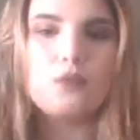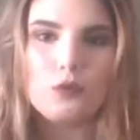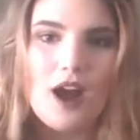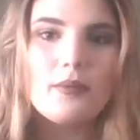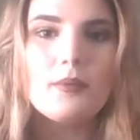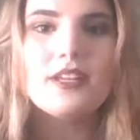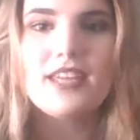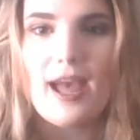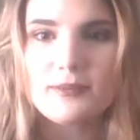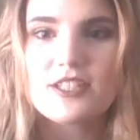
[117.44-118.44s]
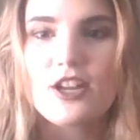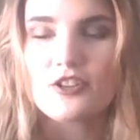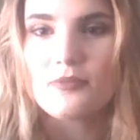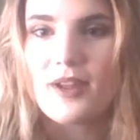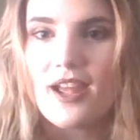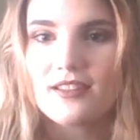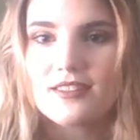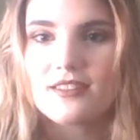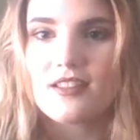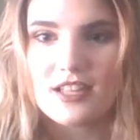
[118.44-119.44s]
Probably Captain
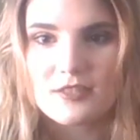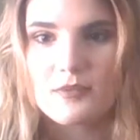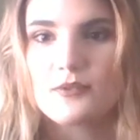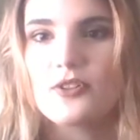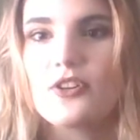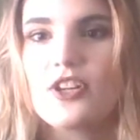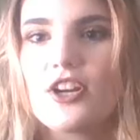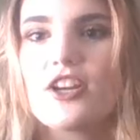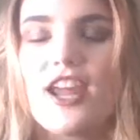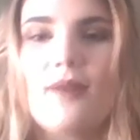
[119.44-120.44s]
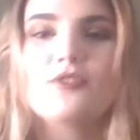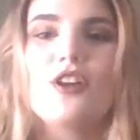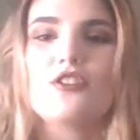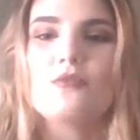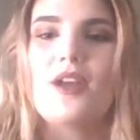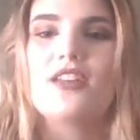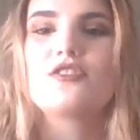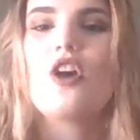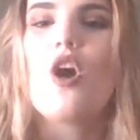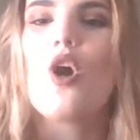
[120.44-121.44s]
Underpants. Let's be real here. Captain
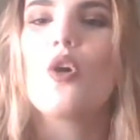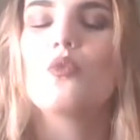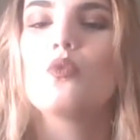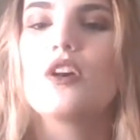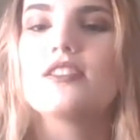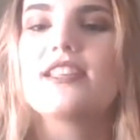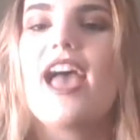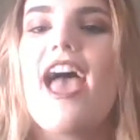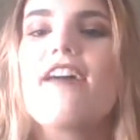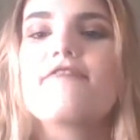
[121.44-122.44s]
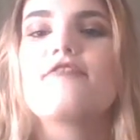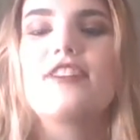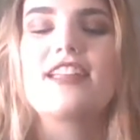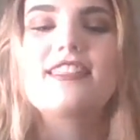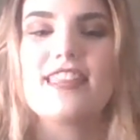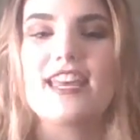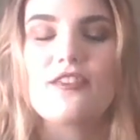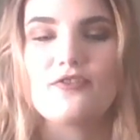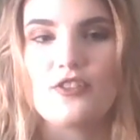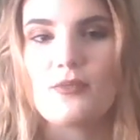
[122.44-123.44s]
Underpants was
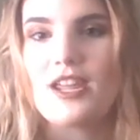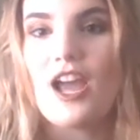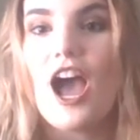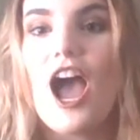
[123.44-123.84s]
everything for me.